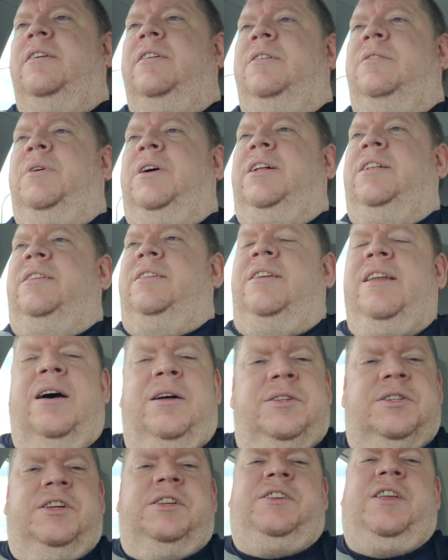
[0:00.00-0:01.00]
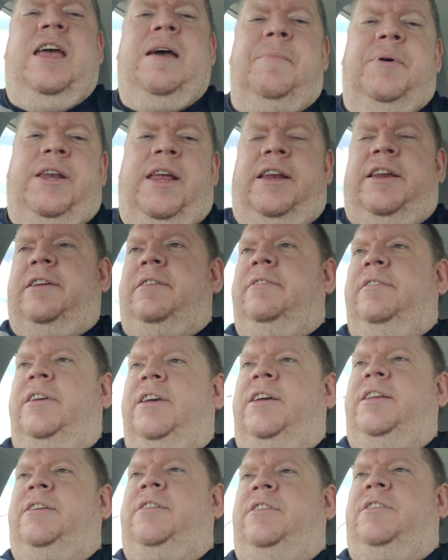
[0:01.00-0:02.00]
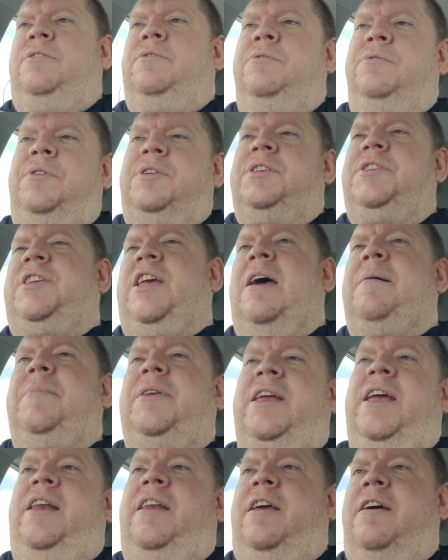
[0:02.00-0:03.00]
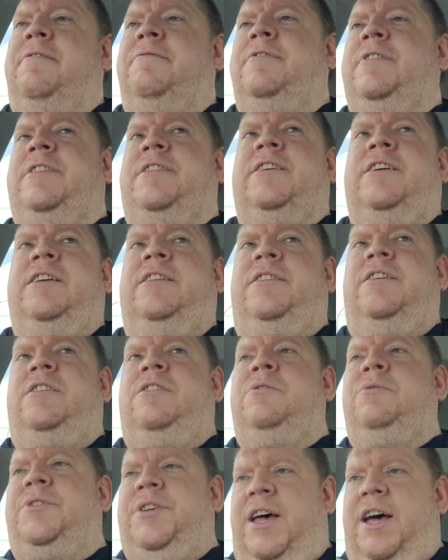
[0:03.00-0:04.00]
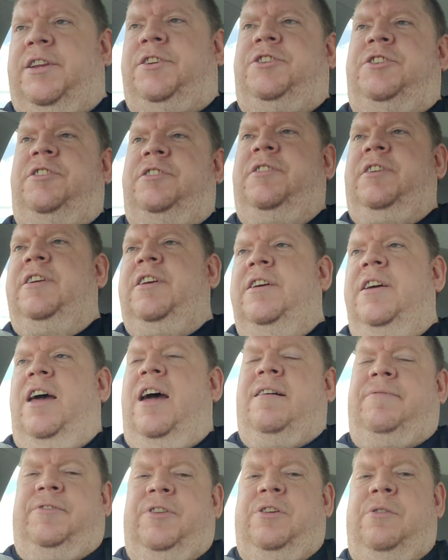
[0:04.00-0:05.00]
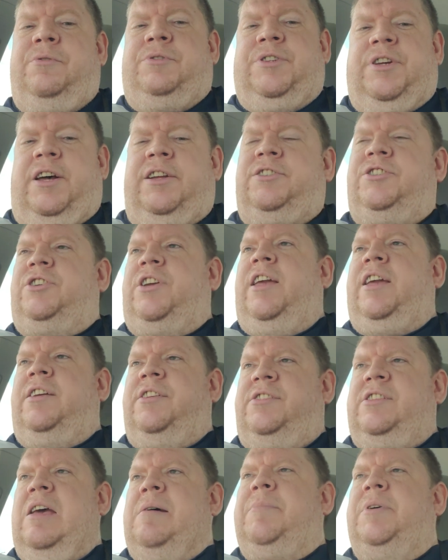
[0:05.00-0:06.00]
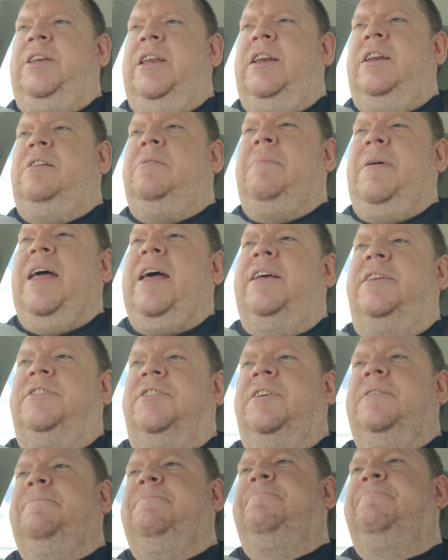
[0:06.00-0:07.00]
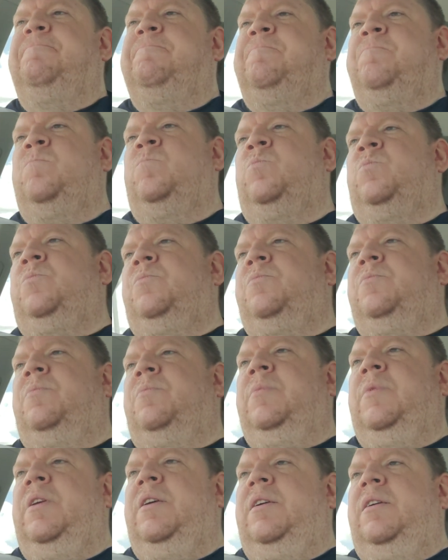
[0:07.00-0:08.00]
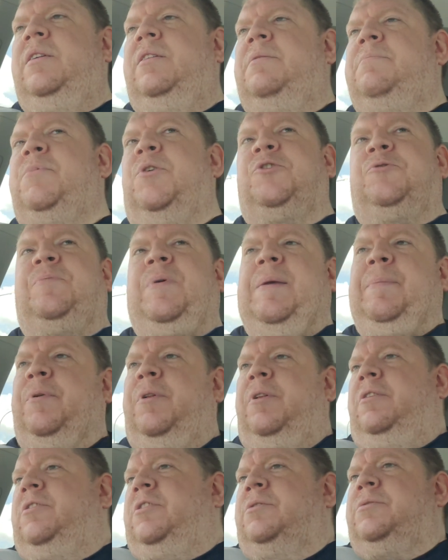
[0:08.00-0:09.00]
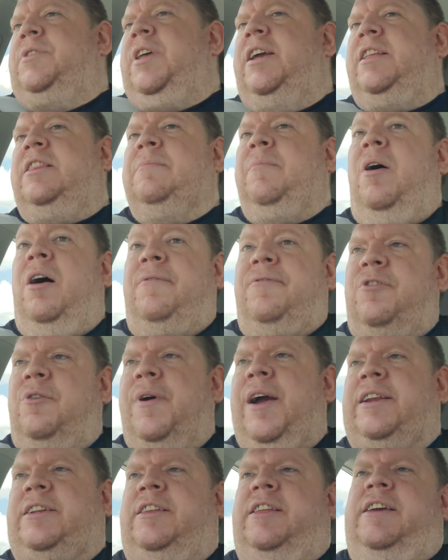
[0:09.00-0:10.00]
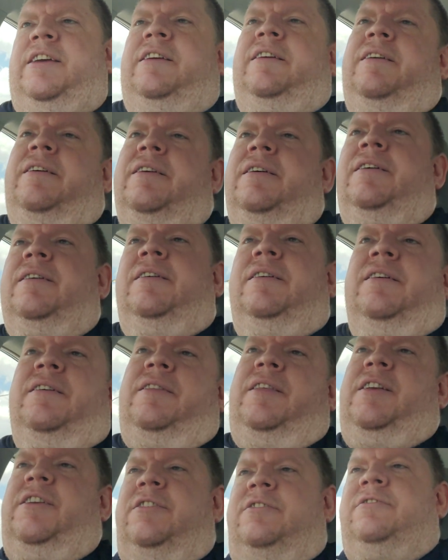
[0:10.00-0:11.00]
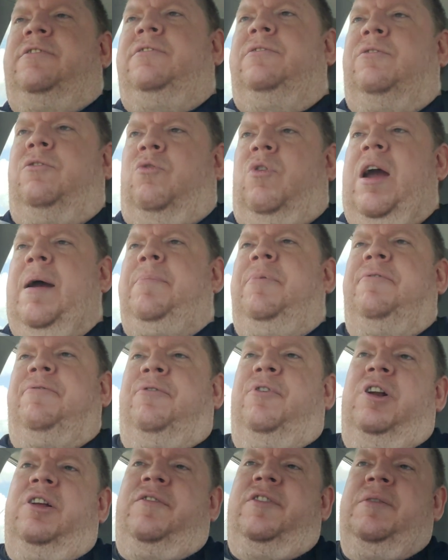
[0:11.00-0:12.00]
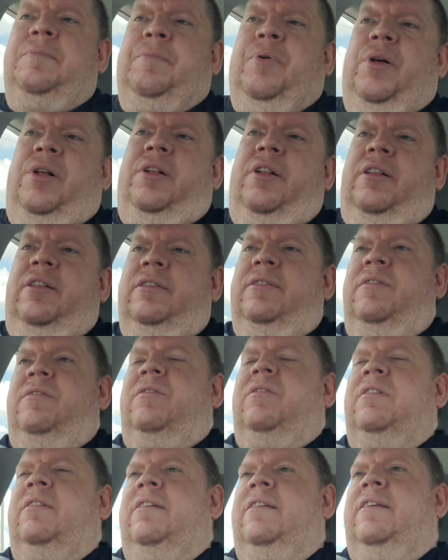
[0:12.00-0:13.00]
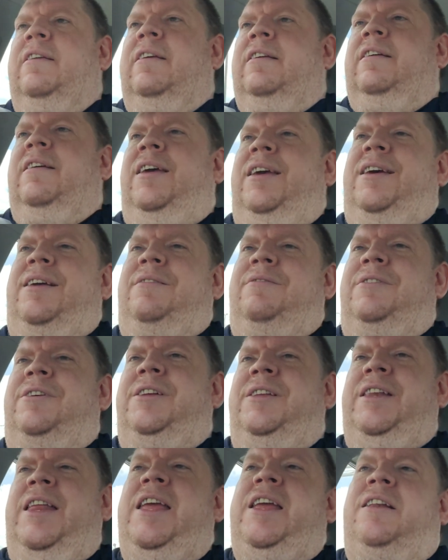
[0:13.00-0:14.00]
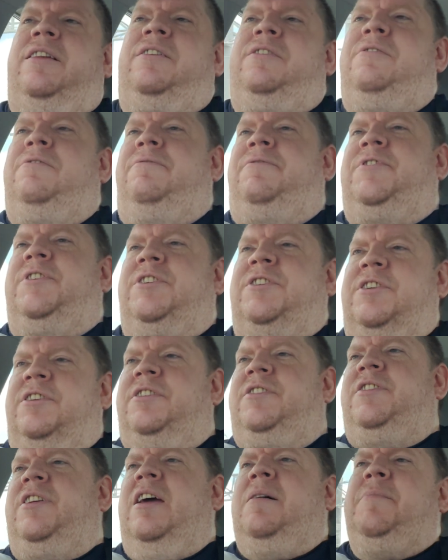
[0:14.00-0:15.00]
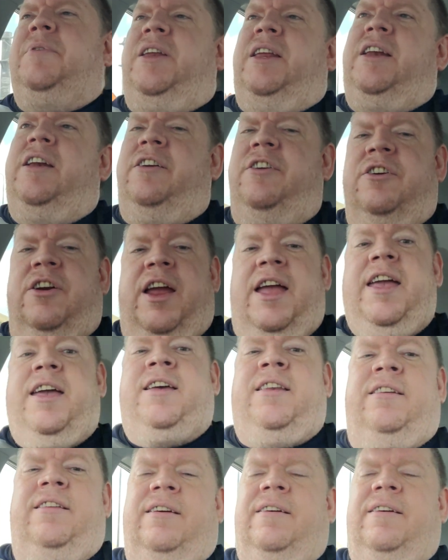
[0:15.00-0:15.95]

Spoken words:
well, now it's contaminated. And you contaminate everything that you touch after you touch a contaminated mask. Most people don't take them off correctly. They just grab the front of it and pull, and well, neat, you've just contaminated your hand